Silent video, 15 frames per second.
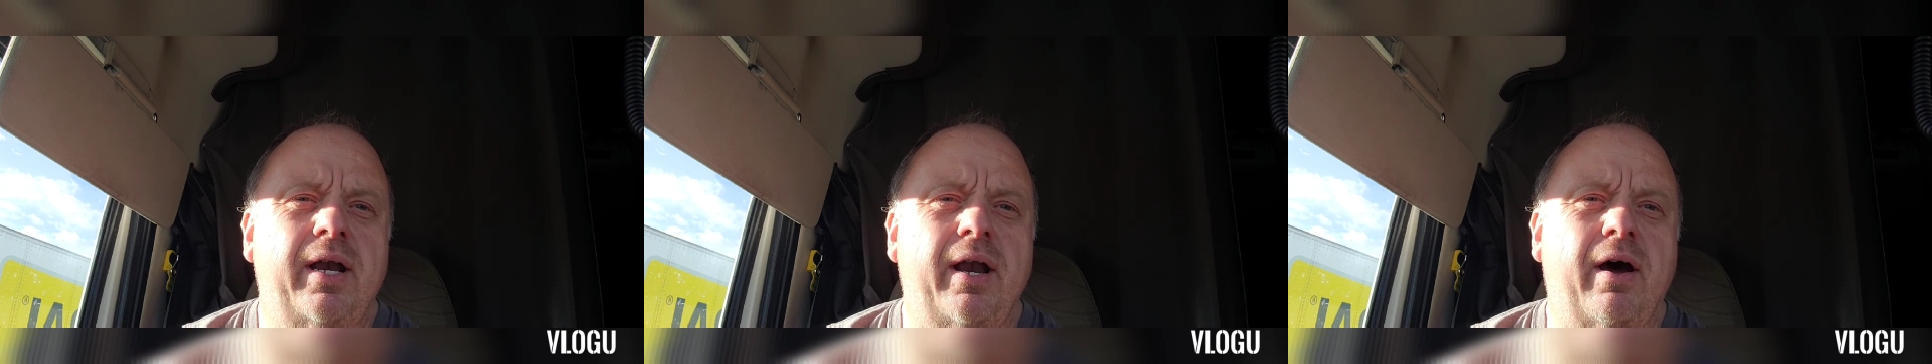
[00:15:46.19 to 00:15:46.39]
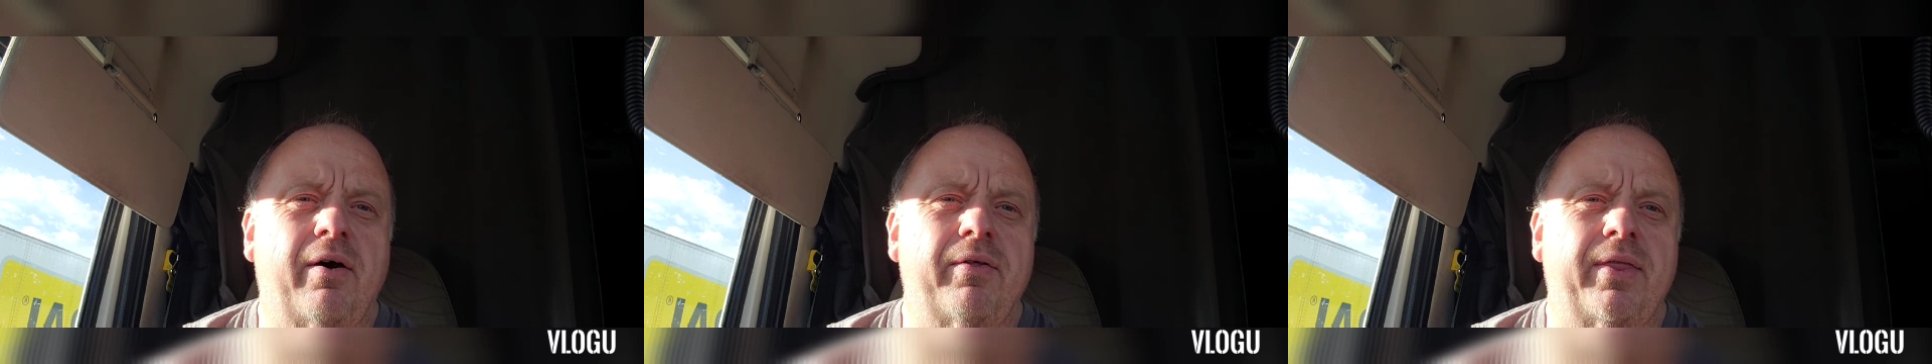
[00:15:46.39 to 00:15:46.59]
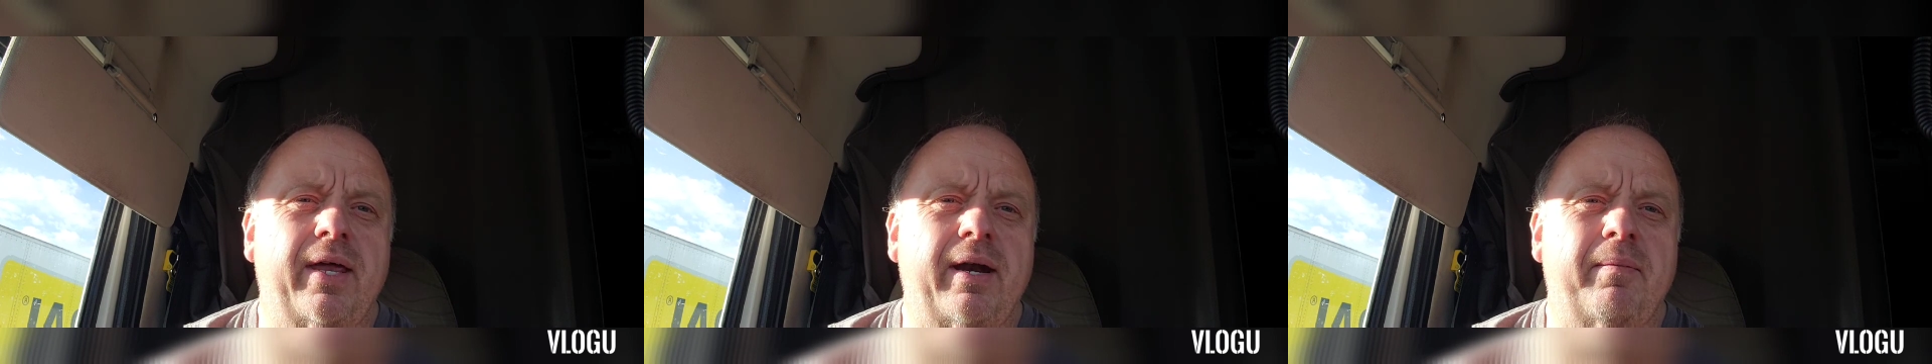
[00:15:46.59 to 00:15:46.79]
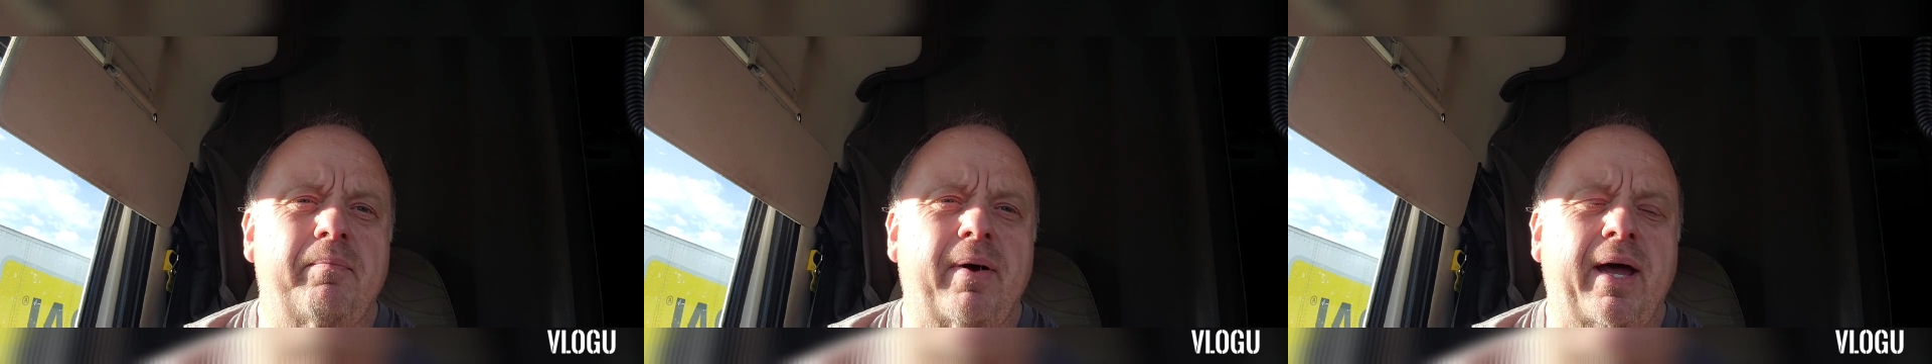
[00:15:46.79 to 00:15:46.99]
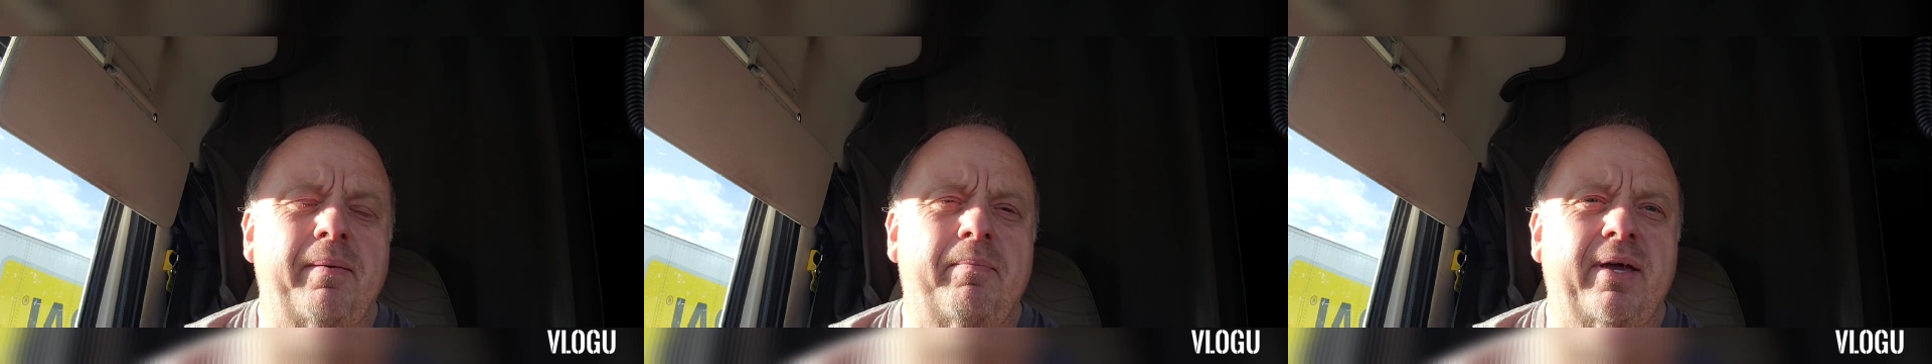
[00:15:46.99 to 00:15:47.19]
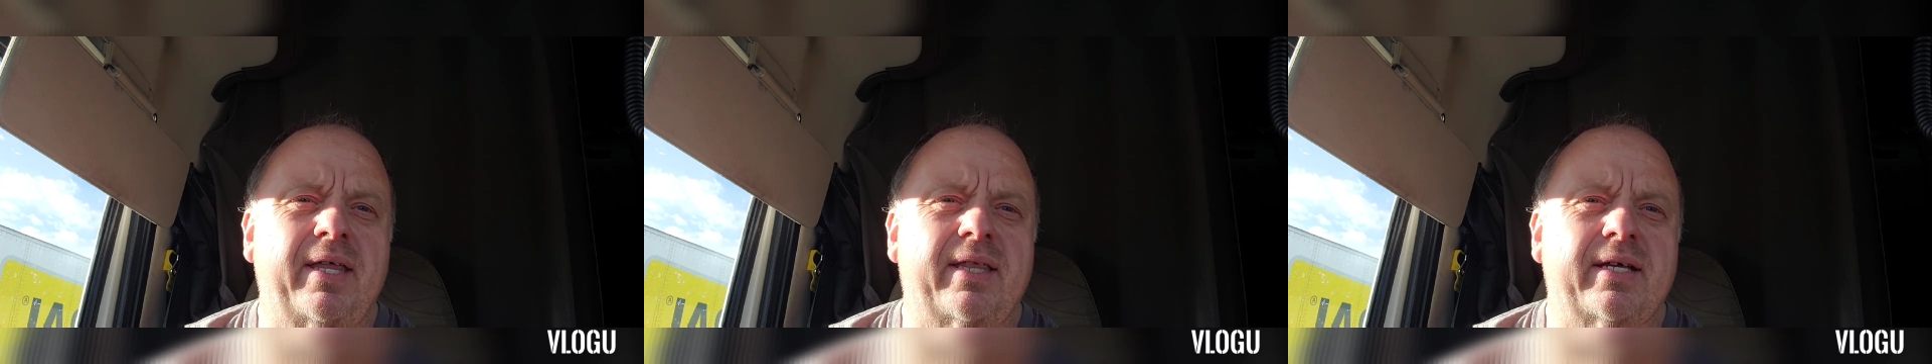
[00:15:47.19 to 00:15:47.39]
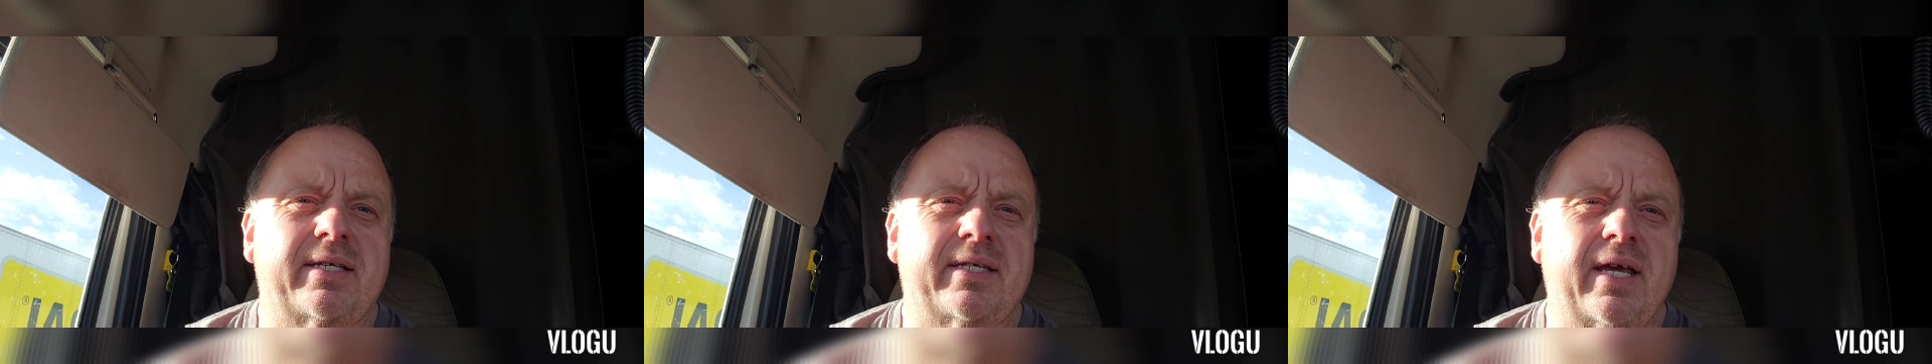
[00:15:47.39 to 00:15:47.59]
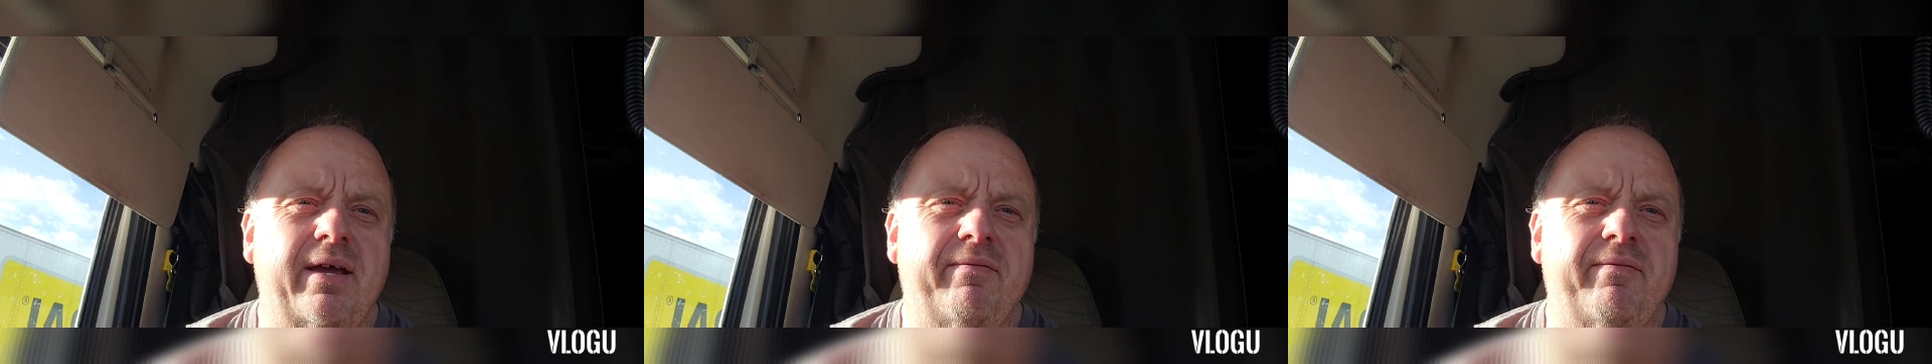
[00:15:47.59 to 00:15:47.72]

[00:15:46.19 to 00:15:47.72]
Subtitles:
know that it may be this